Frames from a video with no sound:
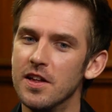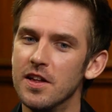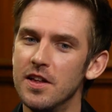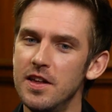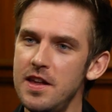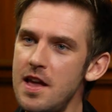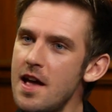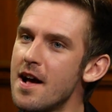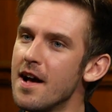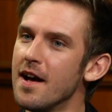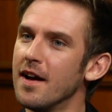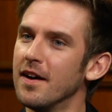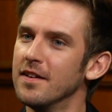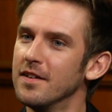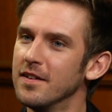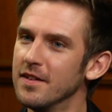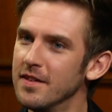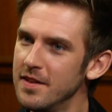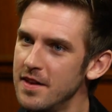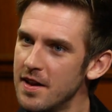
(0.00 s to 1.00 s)
Yeah,
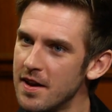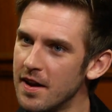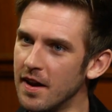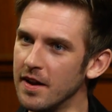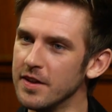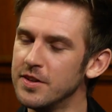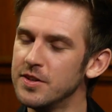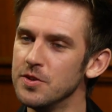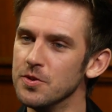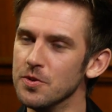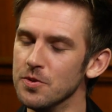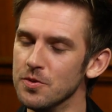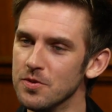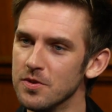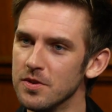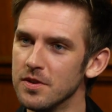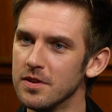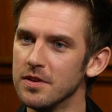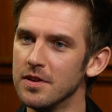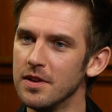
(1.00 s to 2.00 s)
I do,
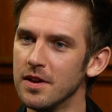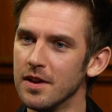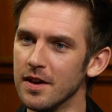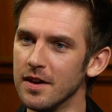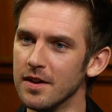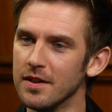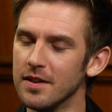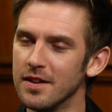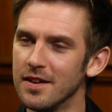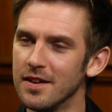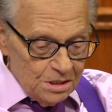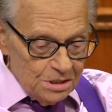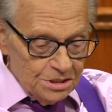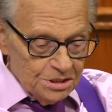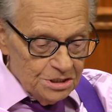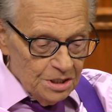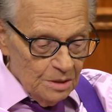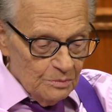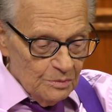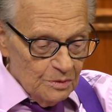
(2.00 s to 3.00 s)
yeah.
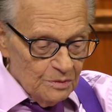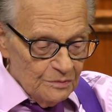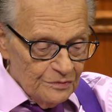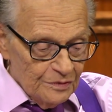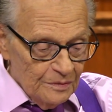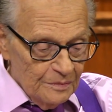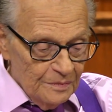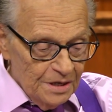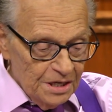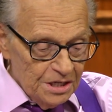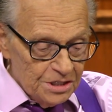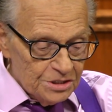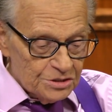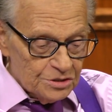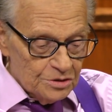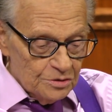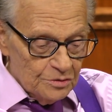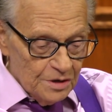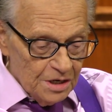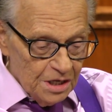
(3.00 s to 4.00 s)
Someone from
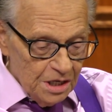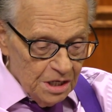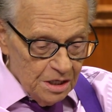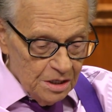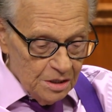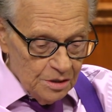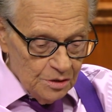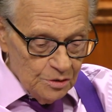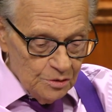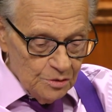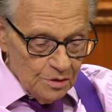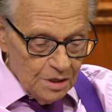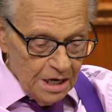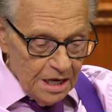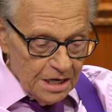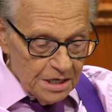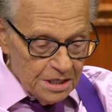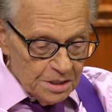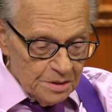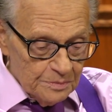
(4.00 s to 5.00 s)
history you'd
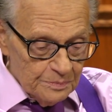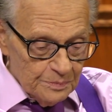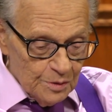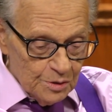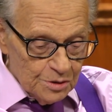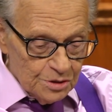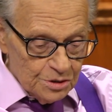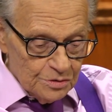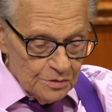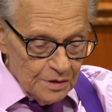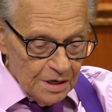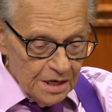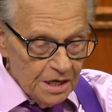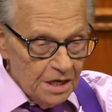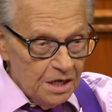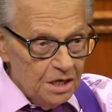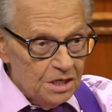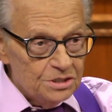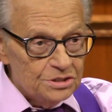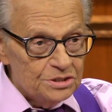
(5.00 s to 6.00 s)
like to portray
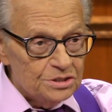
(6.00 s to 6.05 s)
on